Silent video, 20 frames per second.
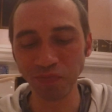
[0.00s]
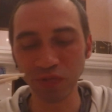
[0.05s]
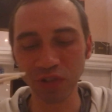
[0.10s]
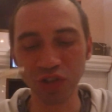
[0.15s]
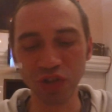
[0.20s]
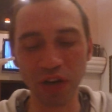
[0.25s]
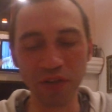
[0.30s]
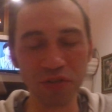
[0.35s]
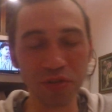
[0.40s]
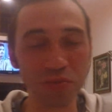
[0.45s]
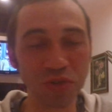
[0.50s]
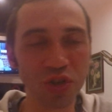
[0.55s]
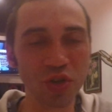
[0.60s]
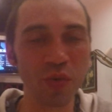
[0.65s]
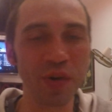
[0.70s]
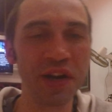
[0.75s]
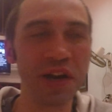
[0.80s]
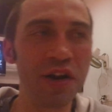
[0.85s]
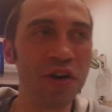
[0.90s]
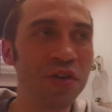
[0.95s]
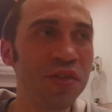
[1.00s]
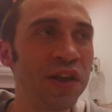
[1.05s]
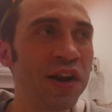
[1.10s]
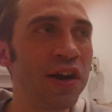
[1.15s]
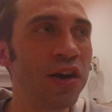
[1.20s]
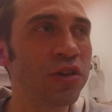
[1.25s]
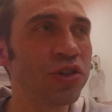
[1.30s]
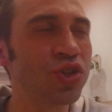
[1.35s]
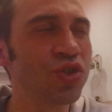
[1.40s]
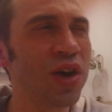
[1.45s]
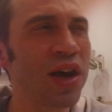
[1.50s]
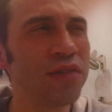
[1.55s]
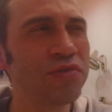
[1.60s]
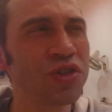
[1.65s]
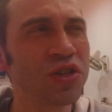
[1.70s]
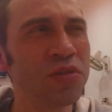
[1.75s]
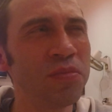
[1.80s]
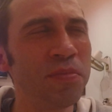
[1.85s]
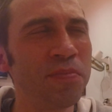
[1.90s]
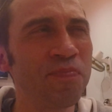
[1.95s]
So I have some squid here, and then I also have
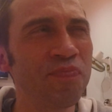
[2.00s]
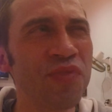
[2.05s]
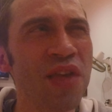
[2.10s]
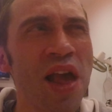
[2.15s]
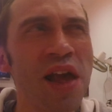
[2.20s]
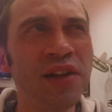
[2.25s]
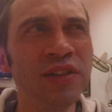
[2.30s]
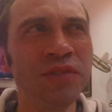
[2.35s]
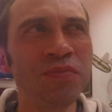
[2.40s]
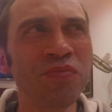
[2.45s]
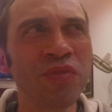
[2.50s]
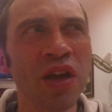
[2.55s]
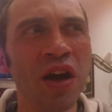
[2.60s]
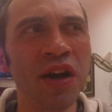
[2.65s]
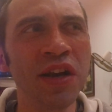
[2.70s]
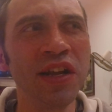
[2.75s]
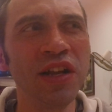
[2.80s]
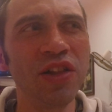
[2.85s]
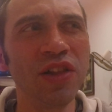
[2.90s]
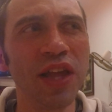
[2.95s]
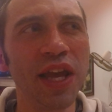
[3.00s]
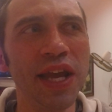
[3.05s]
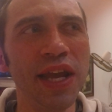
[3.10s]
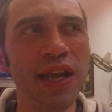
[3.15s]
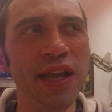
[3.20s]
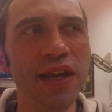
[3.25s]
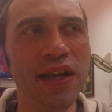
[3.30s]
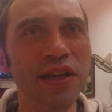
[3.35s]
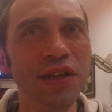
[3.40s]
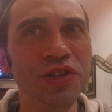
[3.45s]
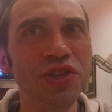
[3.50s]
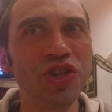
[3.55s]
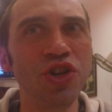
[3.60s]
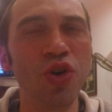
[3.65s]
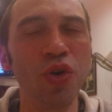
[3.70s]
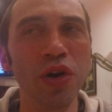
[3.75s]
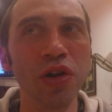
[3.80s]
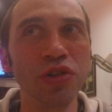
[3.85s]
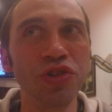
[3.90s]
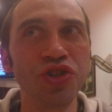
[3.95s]
some honey glazed
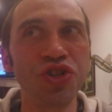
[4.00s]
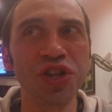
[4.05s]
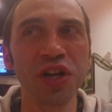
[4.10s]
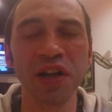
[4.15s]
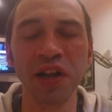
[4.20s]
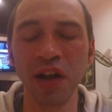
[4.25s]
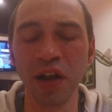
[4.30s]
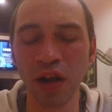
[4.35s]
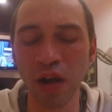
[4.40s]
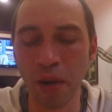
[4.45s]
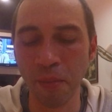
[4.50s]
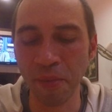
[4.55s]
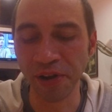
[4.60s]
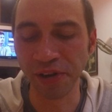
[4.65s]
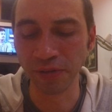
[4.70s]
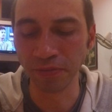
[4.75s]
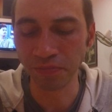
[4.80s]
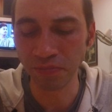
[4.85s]
grilled chicken coming.